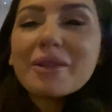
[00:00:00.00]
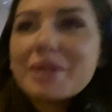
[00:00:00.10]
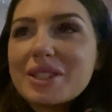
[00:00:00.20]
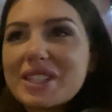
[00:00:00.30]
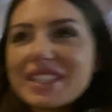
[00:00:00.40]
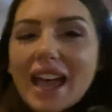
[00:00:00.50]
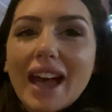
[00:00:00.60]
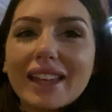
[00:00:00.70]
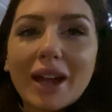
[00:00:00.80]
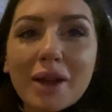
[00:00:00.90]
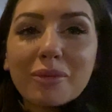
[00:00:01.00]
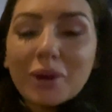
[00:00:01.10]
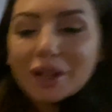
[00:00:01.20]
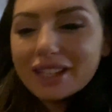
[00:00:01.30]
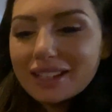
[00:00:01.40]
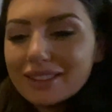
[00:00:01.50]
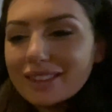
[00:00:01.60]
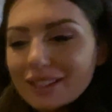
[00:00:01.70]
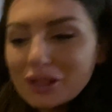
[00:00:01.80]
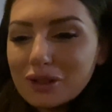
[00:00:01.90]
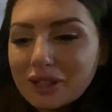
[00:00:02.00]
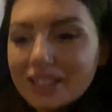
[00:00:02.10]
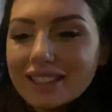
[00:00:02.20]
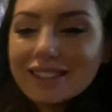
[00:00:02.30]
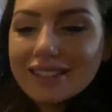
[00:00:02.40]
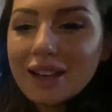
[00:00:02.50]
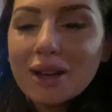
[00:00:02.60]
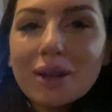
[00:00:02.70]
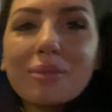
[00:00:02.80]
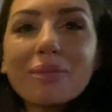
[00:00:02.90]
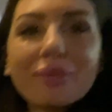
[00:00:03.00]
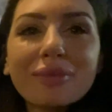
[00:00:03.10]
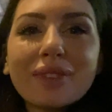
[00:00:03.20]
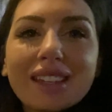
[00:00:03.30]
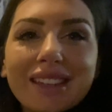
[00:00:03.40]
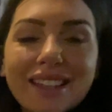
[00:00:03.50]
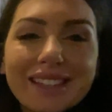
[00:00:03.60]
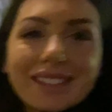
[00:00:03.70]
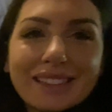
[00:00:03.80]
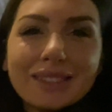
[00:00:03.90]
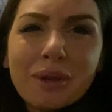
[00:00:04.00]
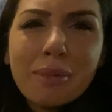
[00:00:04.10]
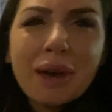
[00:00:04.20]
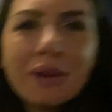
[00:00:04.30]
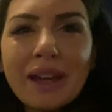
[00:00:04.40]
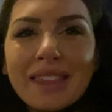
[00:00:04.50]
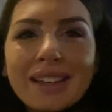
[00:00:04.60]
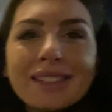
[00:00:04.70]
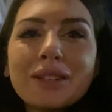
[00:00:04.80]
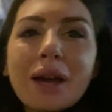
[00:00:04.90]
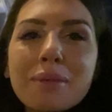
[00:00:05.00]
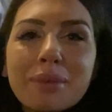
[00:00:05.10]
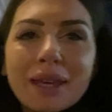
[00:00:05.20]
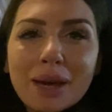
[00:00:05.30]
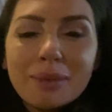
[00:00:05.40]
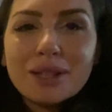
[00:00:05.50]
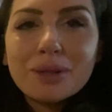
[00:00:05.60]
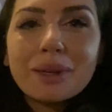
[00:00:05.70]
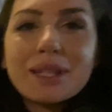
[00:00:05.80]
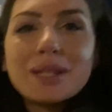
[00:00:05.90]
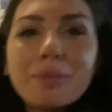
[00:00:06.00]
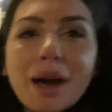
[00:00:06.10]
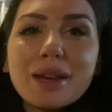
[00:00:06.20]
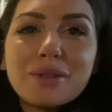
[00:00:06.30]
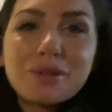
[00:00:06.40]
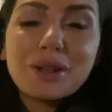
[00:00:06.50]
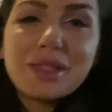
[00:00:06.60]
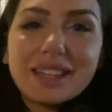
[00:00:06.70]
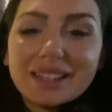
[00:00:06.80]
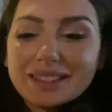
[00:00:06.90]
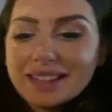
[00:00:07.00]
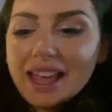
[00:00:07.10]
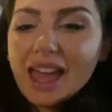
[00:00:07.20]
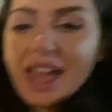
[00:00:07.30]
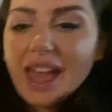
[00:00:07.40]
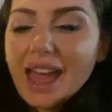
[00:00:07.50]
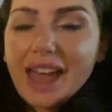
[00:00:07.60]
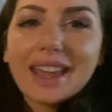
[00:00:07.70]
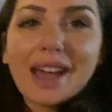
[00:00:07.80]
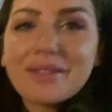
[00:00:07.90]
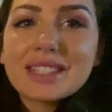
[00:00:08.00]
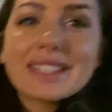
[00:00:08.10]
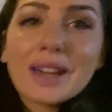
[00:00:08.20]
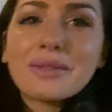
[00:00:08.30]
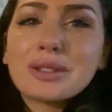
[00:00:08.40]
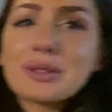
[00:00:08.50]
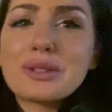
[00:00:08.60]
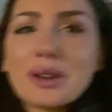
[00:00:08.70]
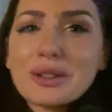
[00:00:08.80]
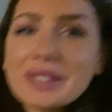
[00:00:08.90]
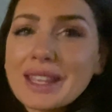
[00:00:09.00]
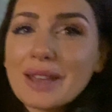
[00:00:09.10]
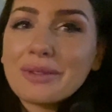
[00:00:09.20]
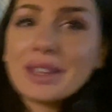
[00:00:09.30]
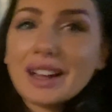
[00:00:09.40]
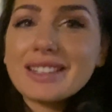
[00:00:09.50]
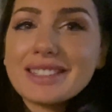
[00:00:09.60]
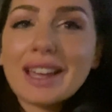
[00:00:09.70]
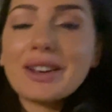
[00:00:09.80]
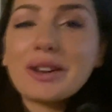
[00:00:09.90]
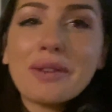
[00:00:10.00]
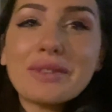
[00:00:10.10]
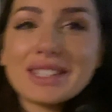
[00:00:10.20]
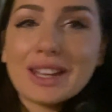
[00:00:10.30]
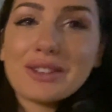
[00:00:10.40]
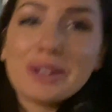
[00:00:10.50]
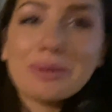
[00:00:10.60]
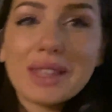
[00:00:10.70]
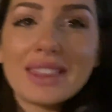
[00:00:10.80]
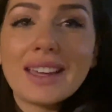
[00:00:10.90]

would just add, I'm walking the streets. It's about, I think it's 9 p.m. I just wanted to buy a few things. And I have to say, I feel so safe here. I just had a conversation with